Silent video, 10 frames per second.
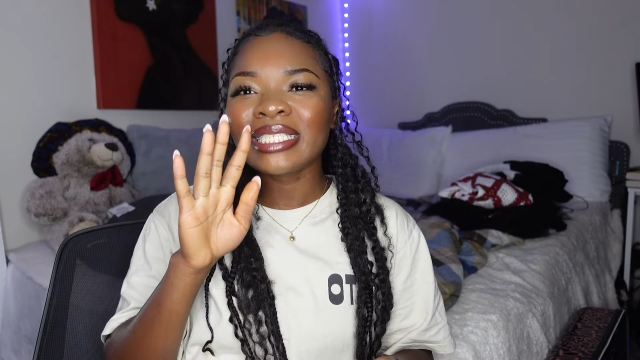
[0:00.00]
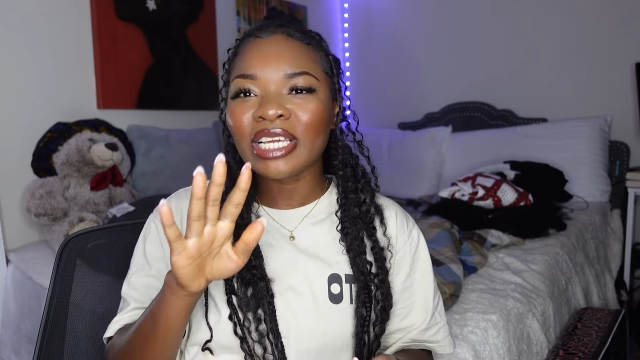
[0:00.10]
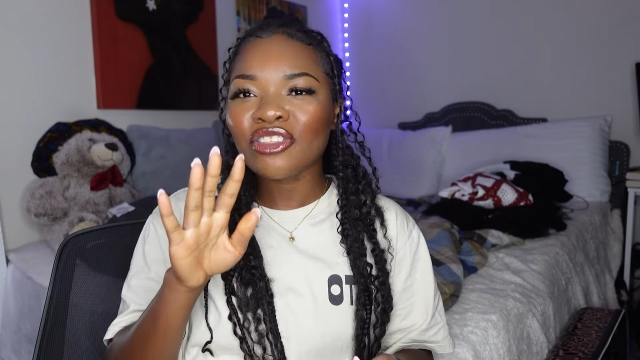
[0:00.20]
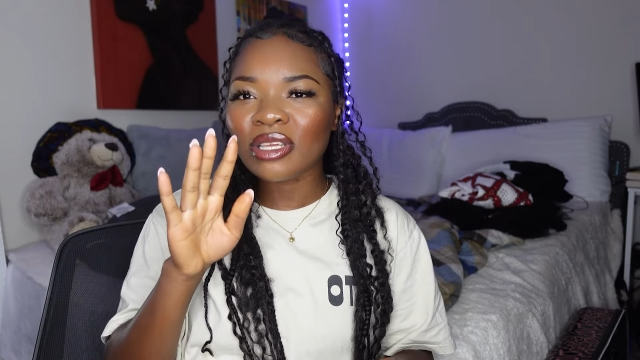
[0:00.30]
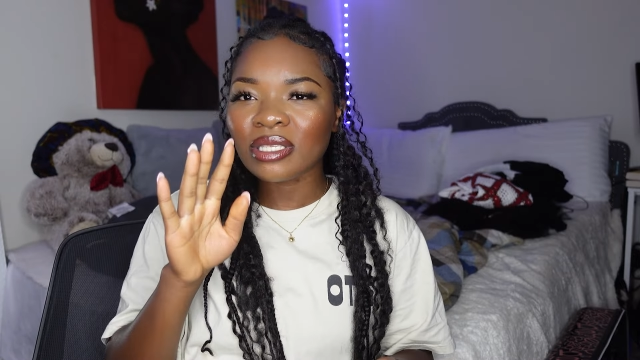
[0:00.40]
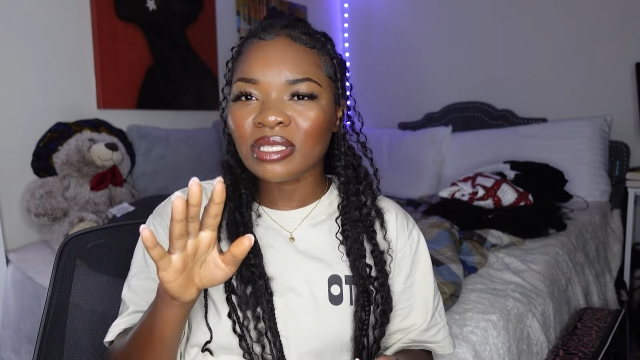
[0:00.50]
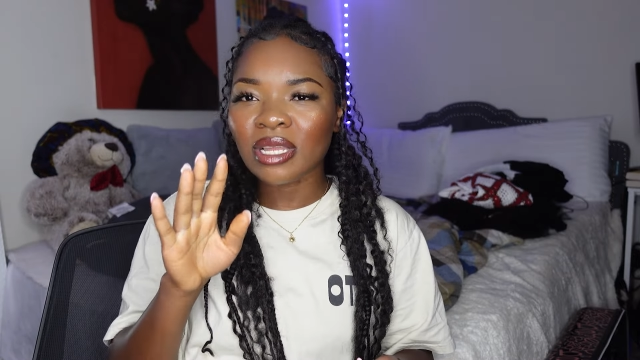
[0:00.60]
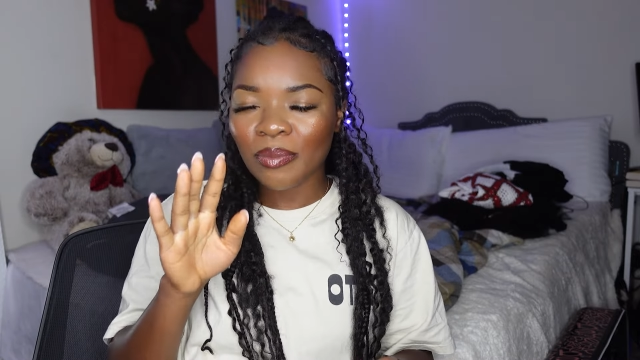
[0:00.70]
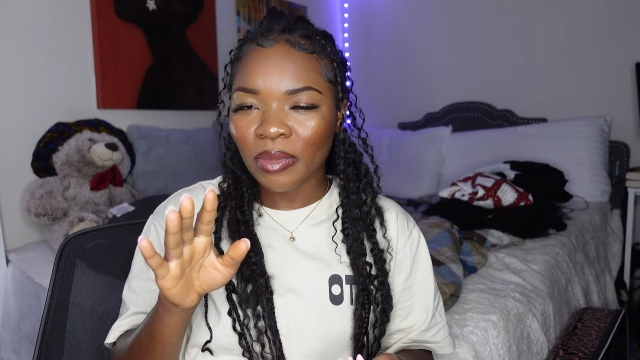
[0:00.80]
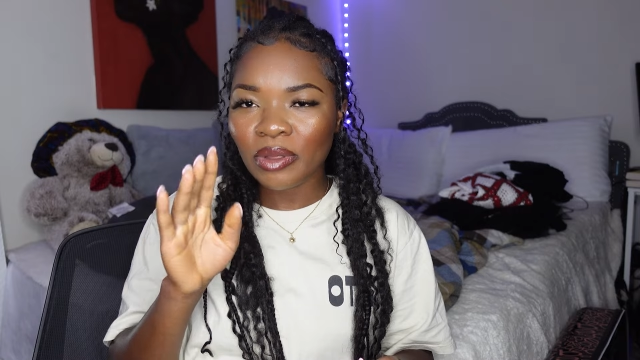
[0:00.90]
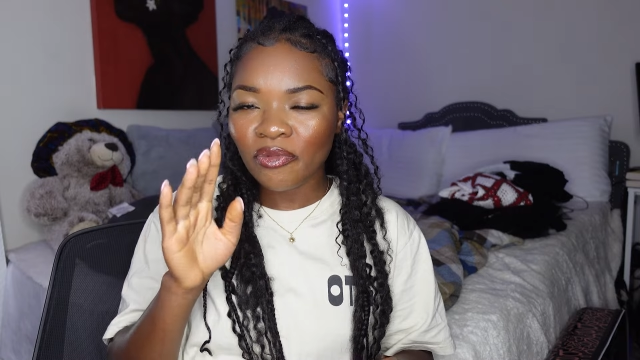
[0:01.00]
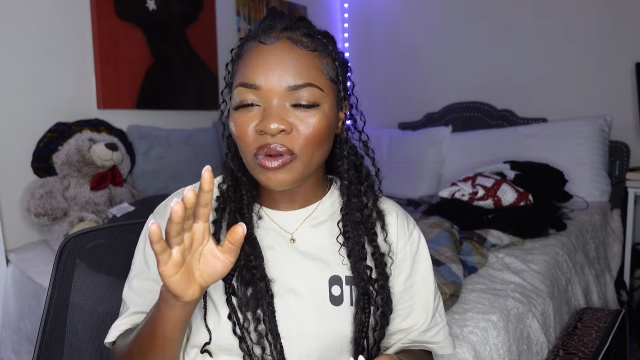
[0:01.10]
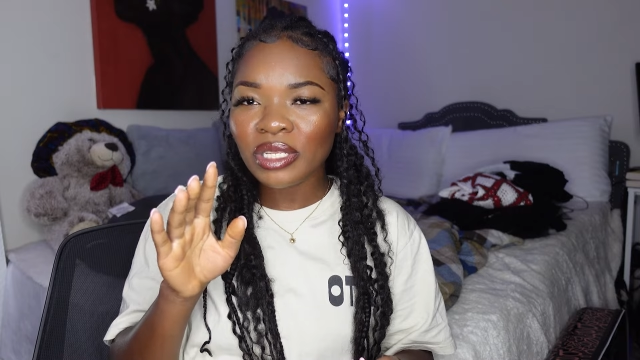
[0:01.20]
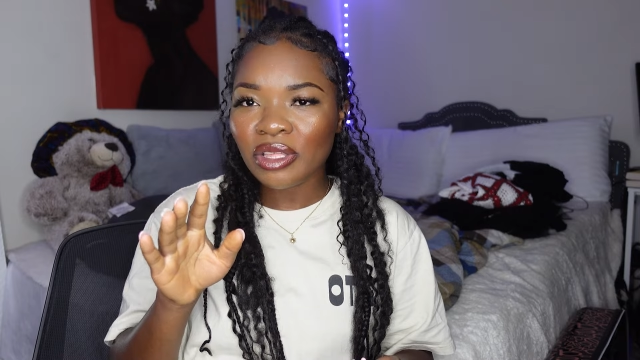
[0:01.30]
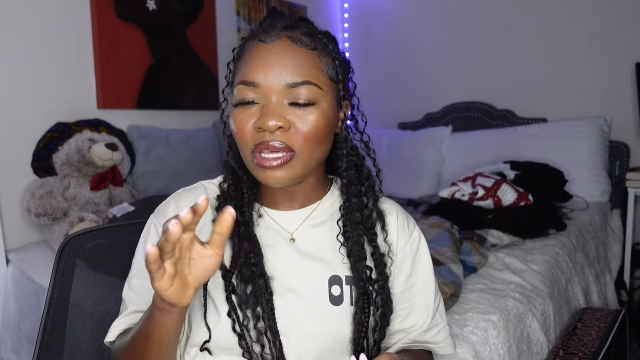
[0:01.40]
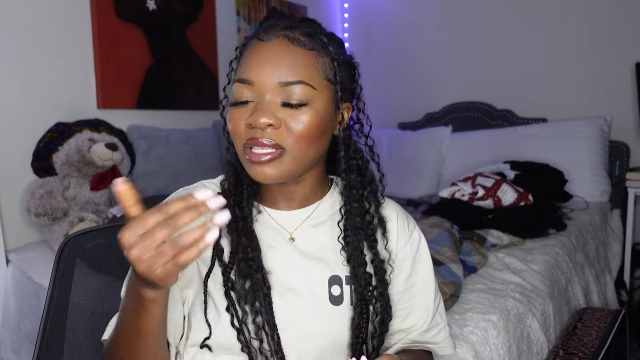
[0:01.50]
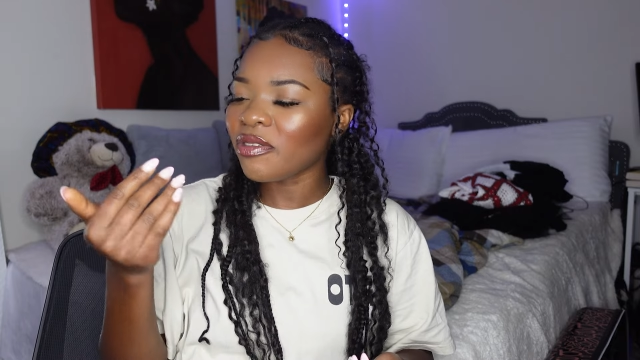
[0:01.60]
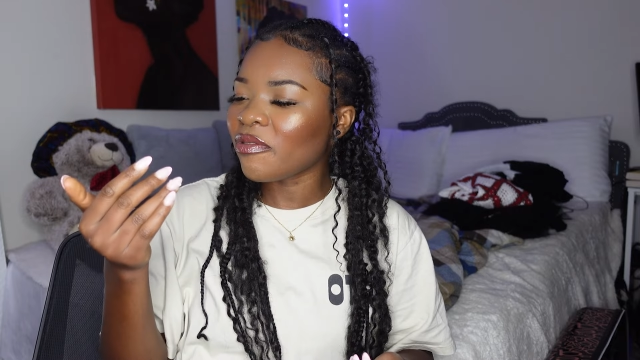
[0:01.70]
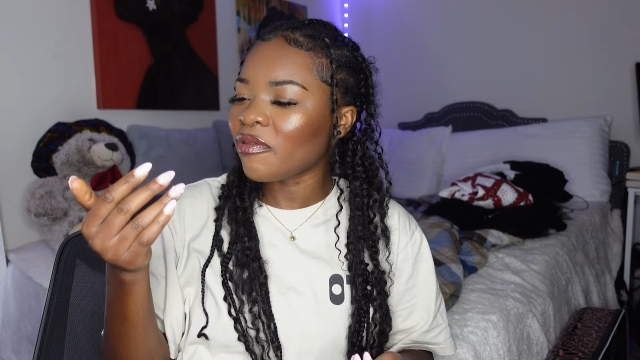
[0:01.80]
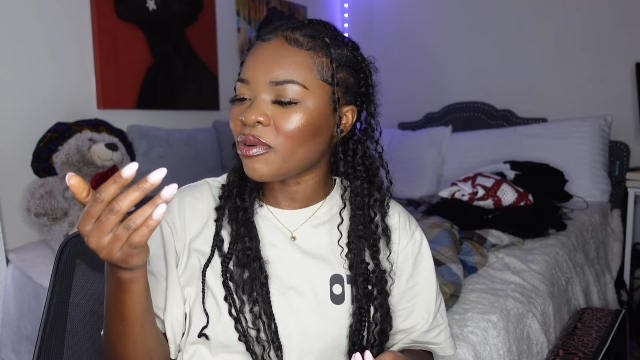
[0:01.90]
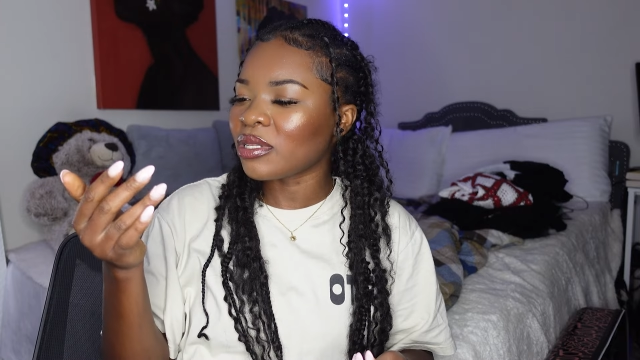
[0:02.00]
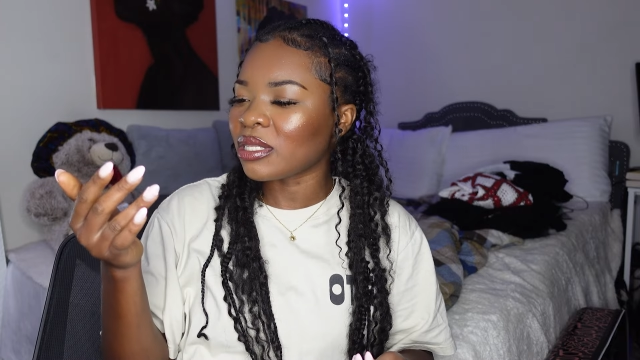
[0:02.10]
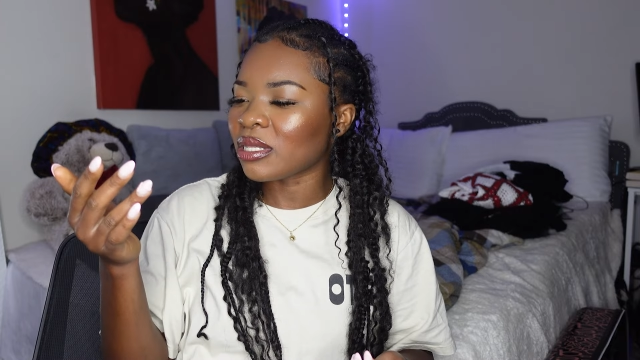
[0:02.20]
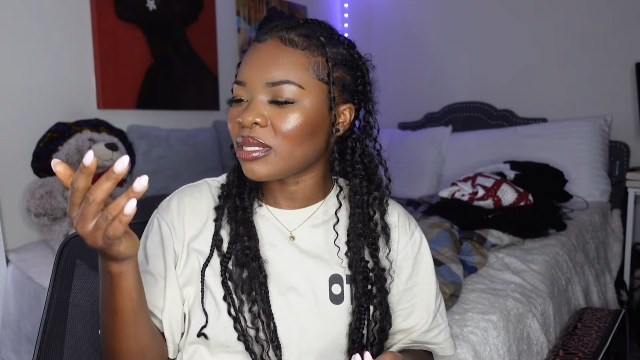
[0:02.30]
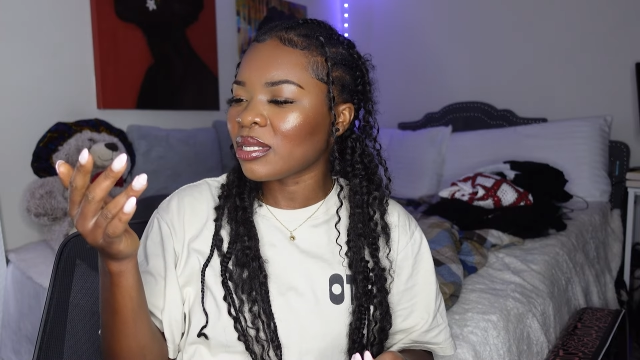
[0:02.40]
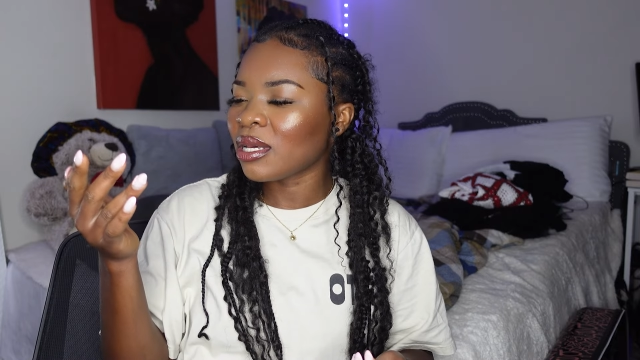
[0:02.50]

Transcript: digits number, four digit, is it even four digit?